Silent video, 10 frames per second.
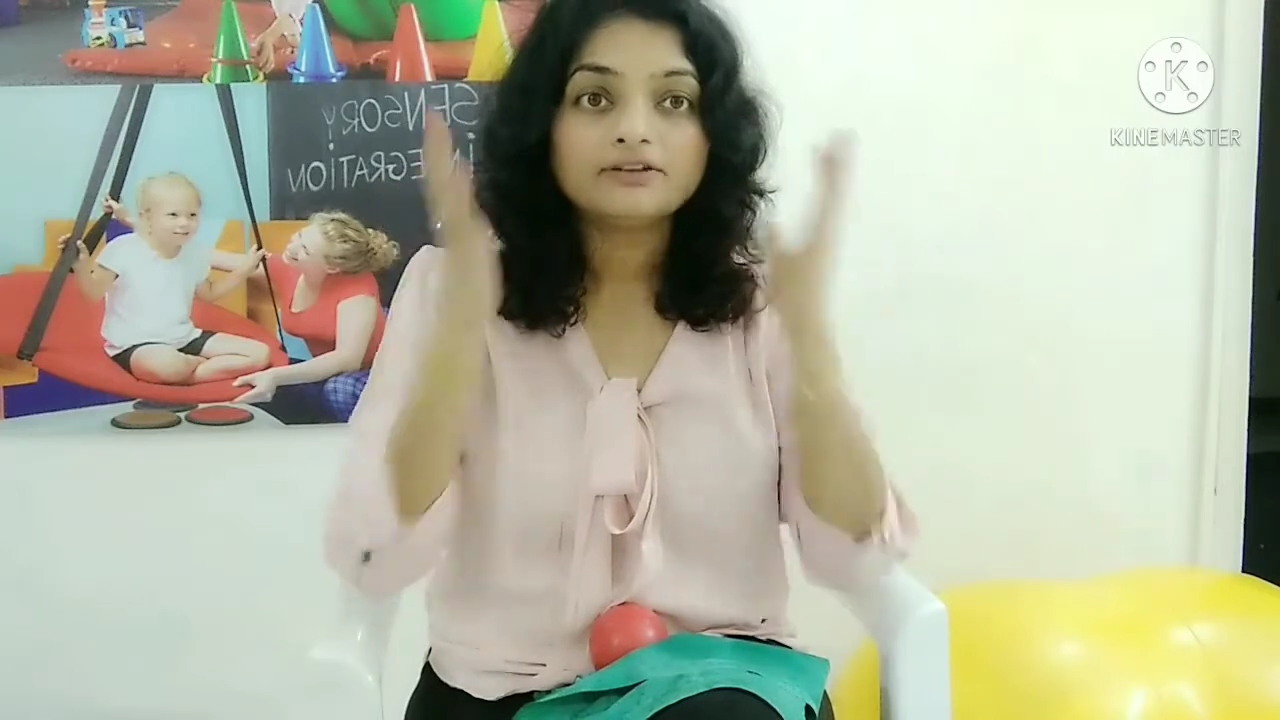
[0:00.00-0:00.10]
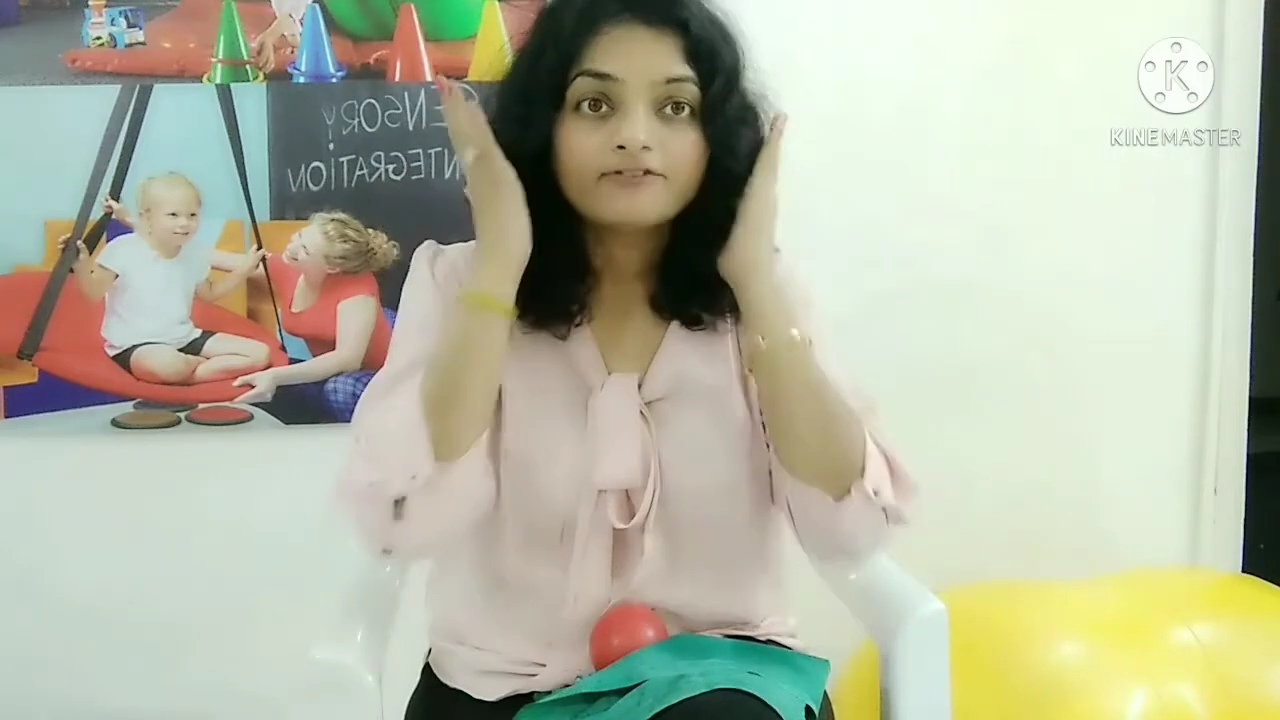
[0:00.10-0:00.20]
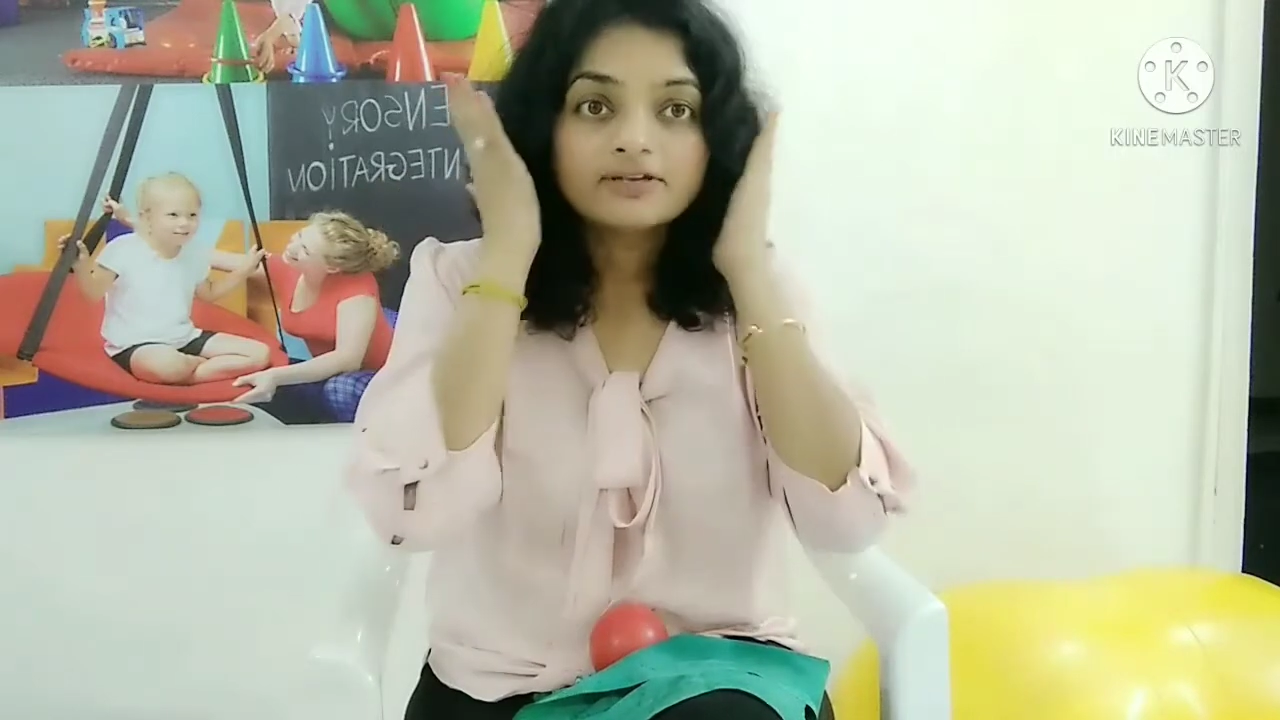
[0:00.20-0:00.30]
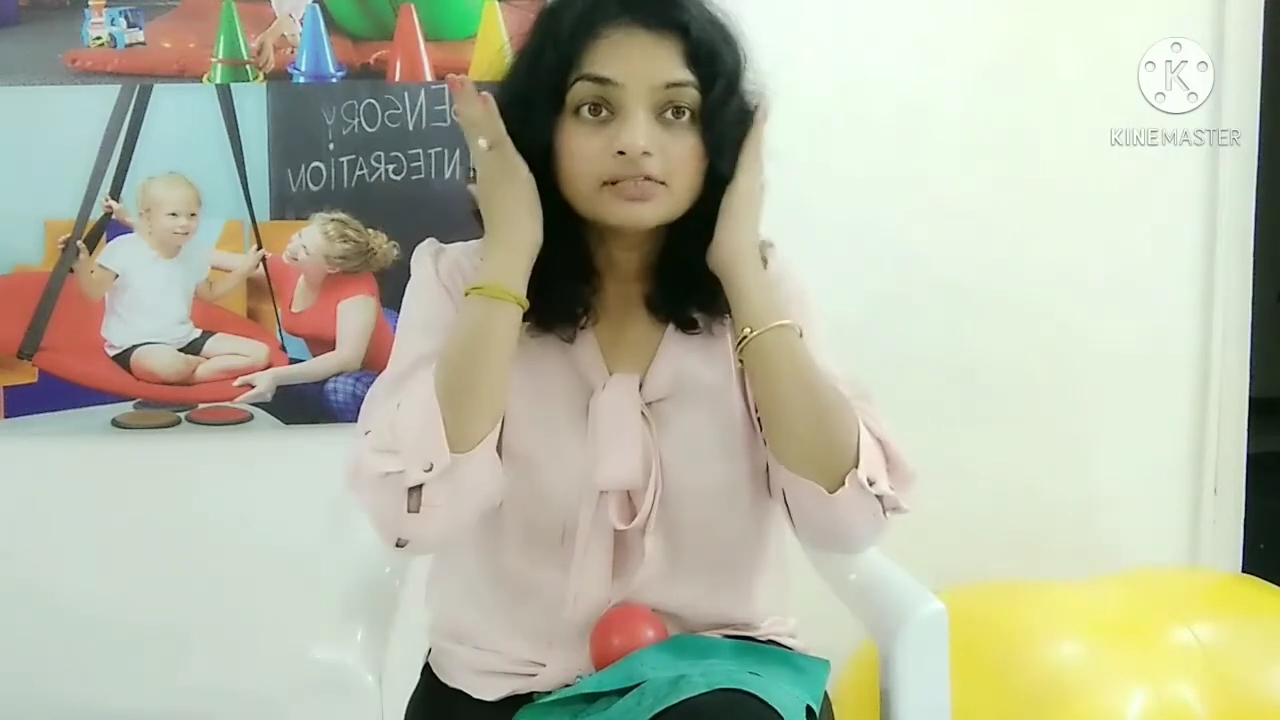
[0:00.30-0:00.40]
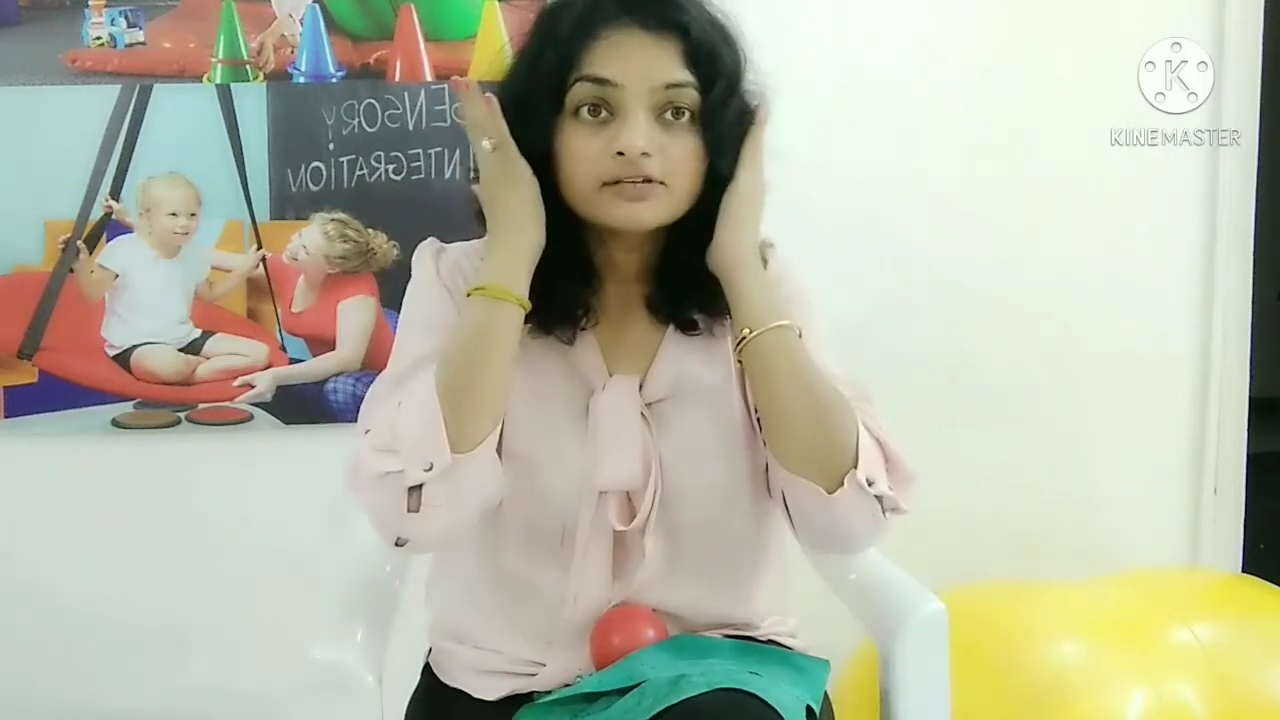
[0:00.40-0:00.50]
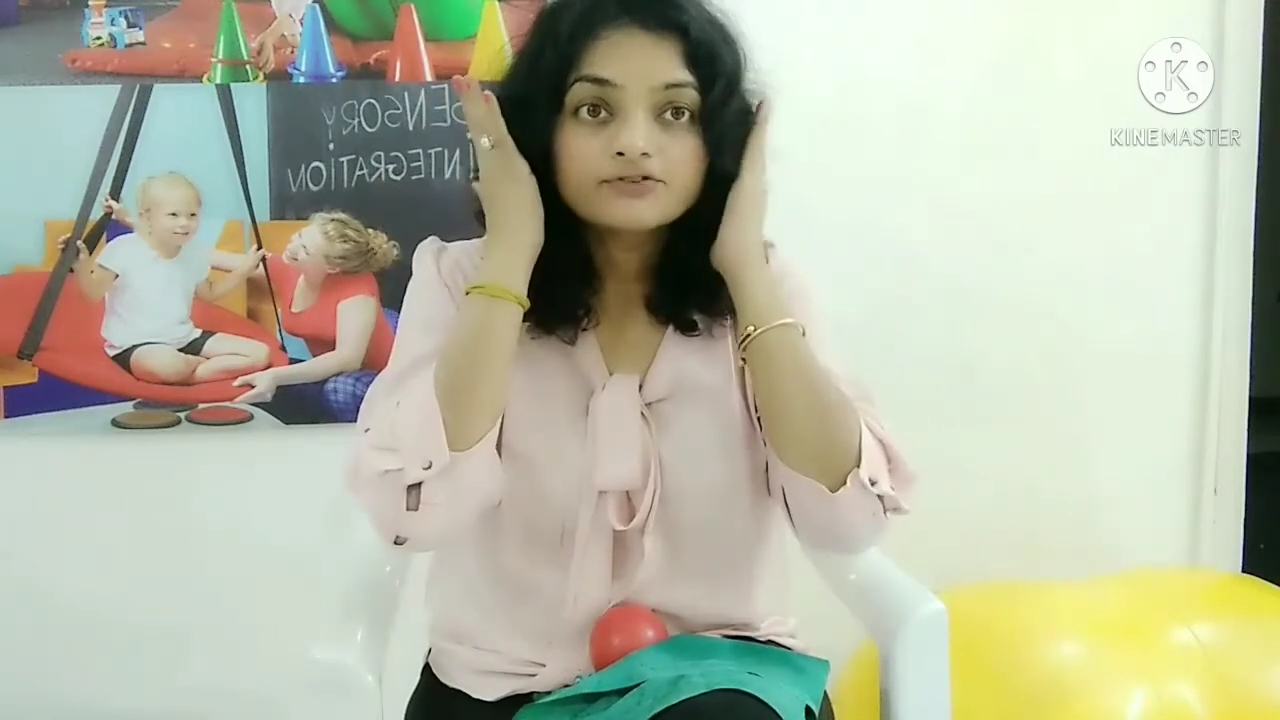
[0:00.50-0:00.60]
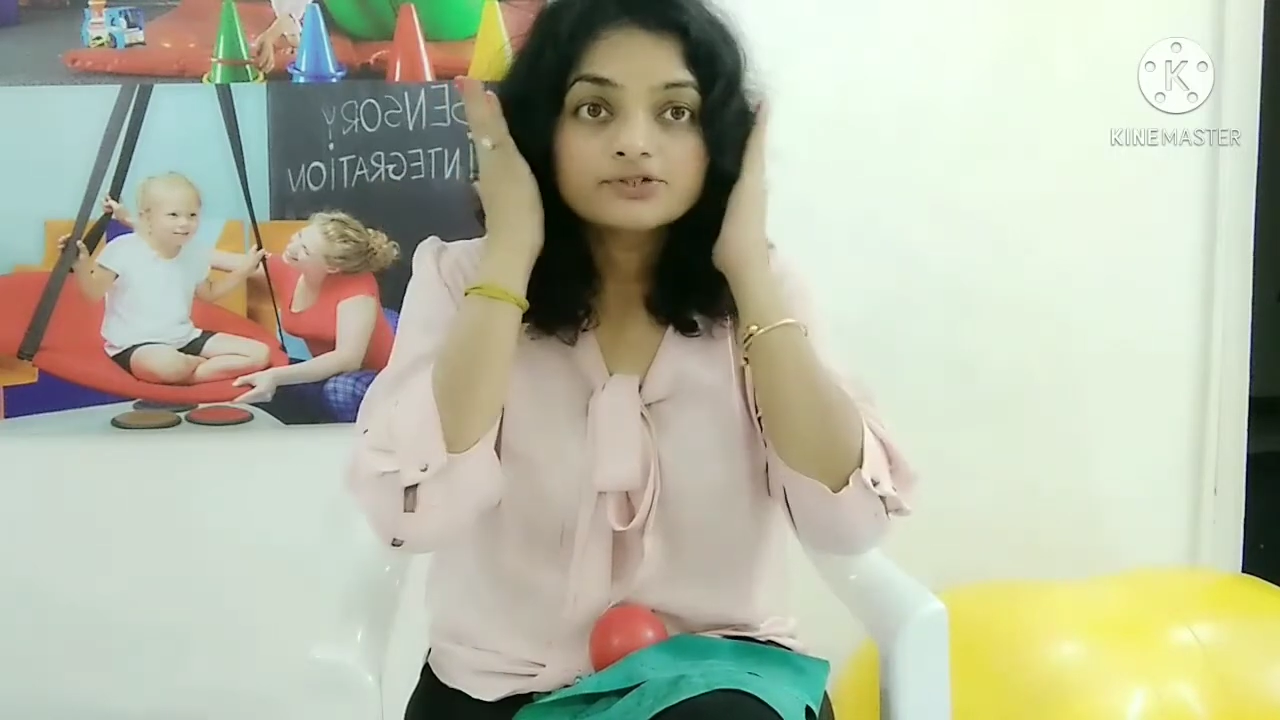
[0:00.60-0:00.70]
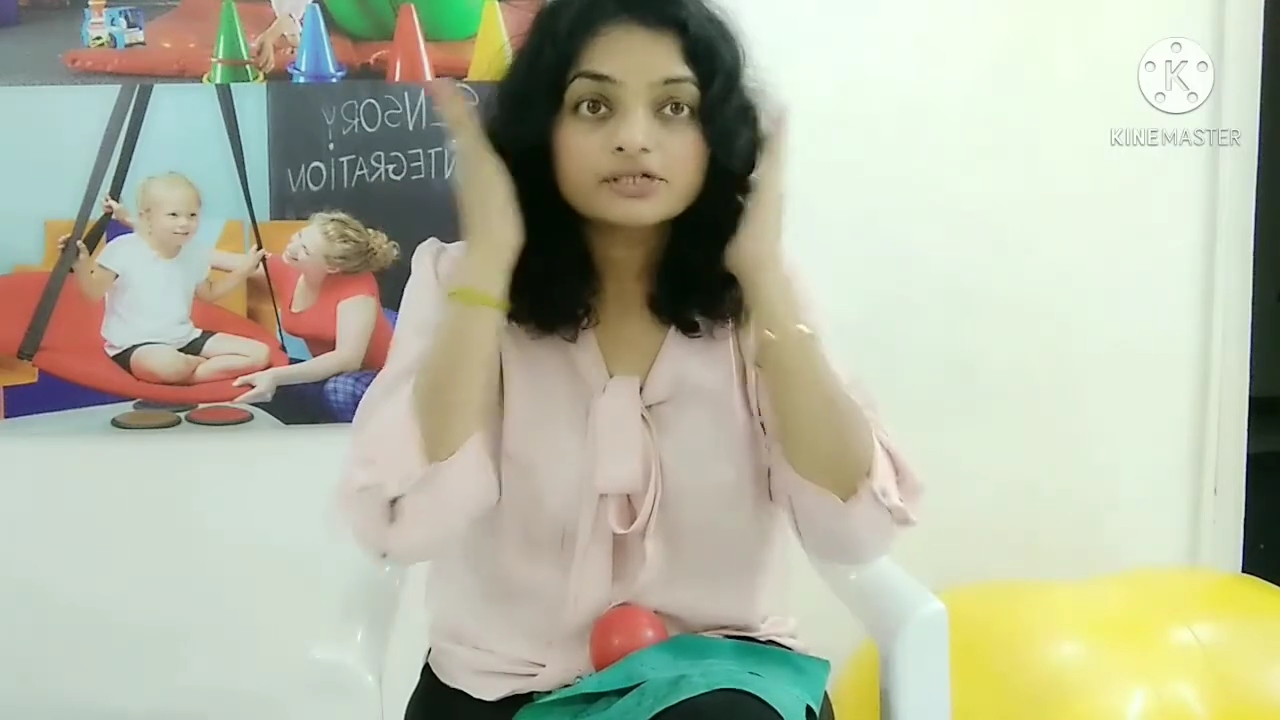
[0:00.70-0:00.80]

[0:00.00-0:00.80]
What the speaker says: defensive to